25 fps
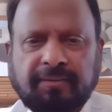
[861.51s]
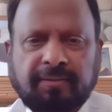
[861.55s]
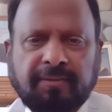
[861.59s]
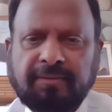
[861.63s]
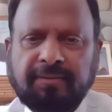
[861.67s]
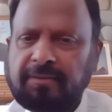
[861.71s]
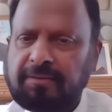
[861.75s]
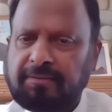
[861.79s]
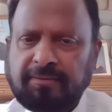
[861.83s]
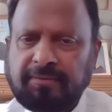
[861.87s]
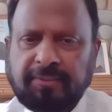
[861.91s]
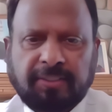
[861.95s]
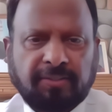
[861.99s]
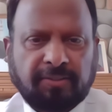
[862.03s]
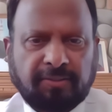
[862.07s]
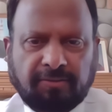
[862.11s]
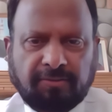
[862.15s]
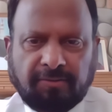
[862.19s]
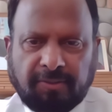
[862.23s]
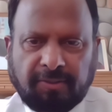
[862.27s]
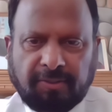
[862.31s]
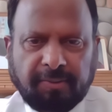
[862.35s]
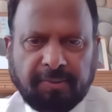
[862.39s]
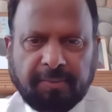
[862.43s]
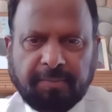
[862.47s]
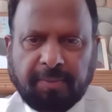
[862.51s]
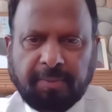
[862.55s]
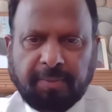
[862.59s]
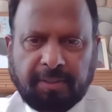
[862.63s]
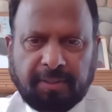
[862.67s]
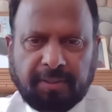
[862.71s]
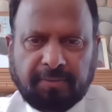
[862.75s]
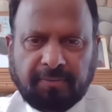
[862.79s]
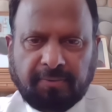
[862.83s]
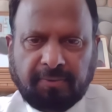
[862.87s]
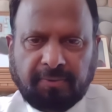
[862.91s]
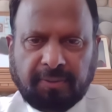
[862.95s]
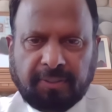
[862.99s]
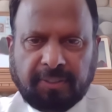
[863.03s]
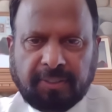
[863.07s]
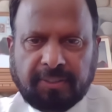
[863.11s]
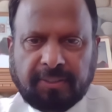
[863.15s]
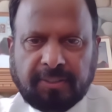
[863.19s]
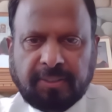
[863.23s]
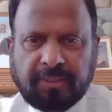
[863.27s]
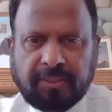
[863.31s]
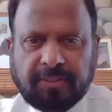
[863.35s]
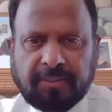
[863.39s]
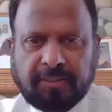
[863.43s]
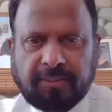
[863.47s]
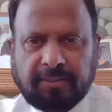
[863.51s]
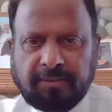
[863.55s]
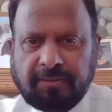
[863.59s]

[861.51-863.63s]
You know, we don't want to be part of all these things.